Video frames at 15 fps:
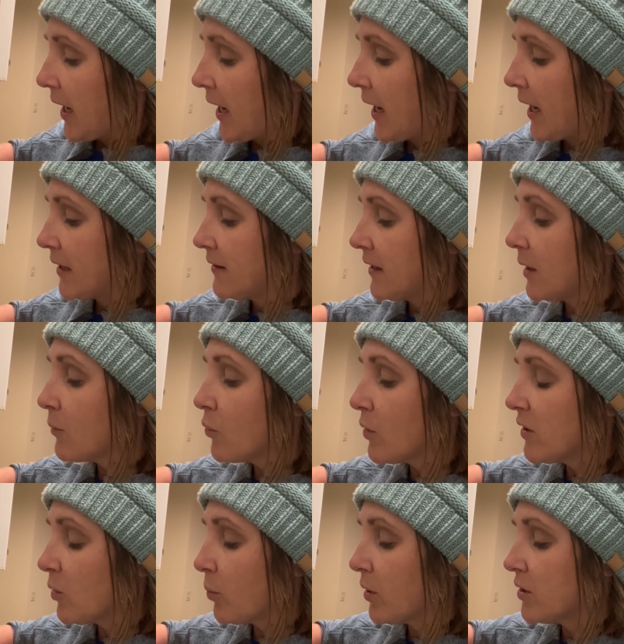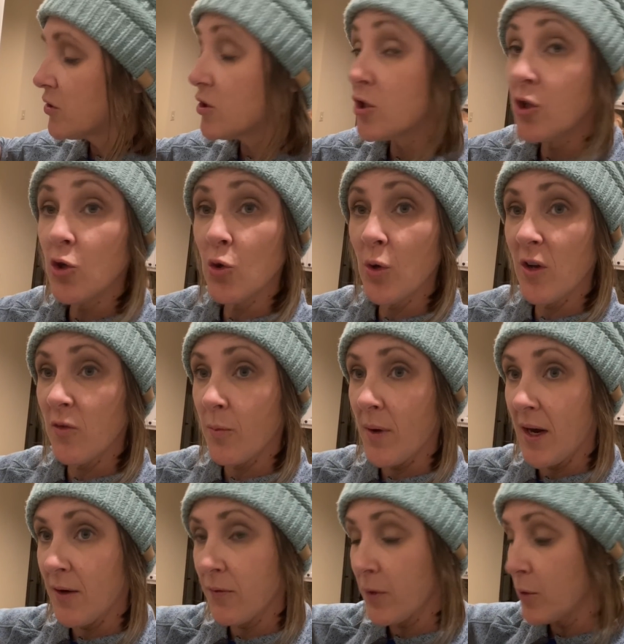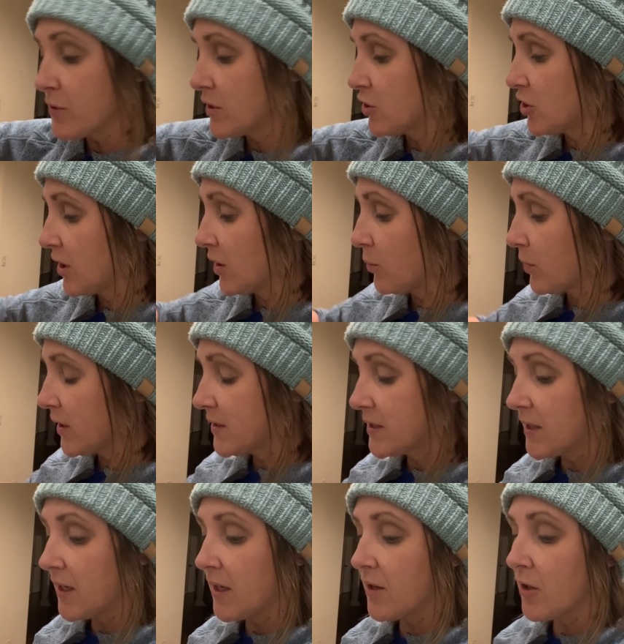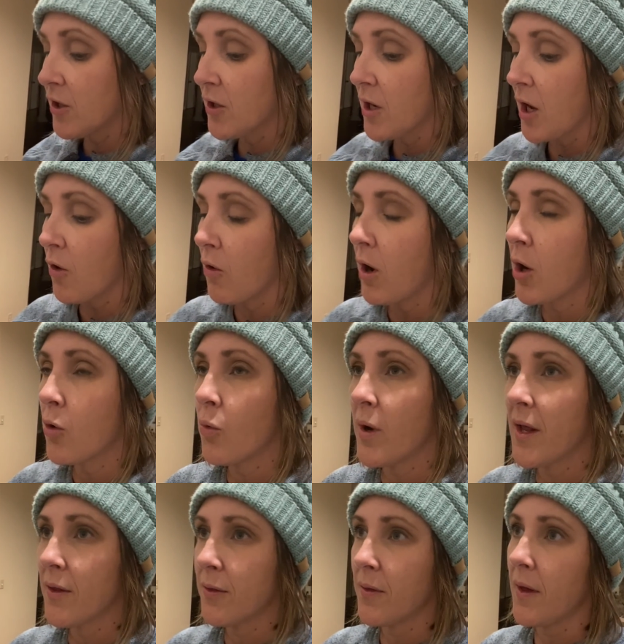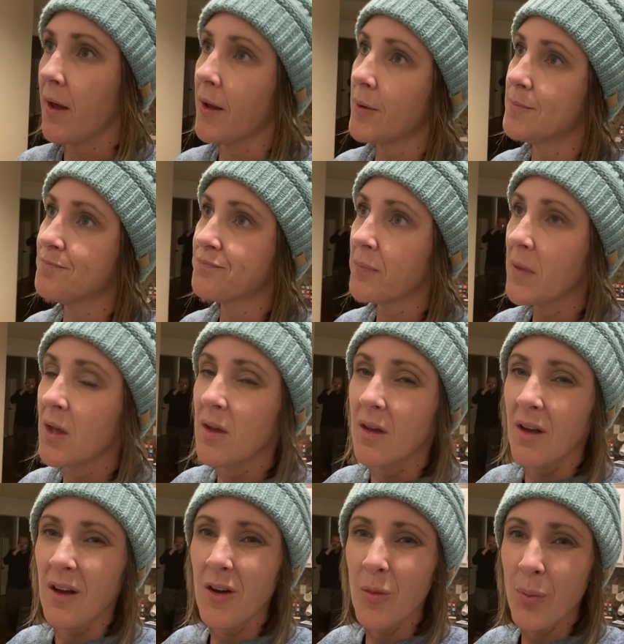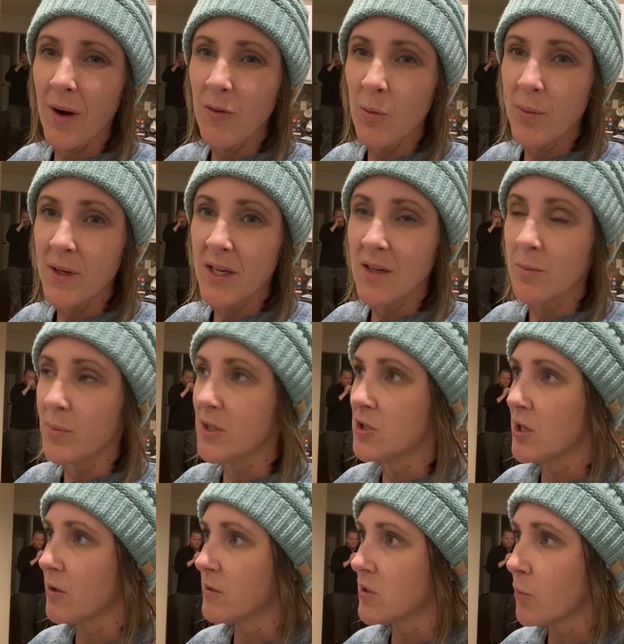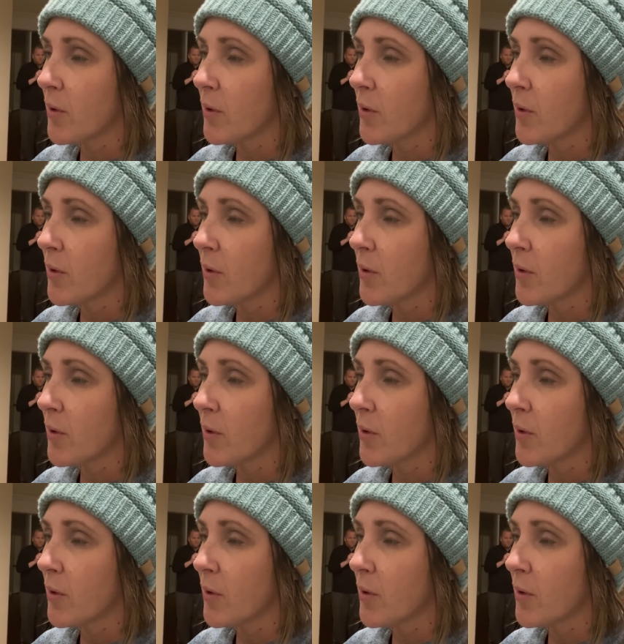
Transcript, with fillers: And then I'm going to put two of my frozen chicken breasts in here along with, um, I'll probably be generous.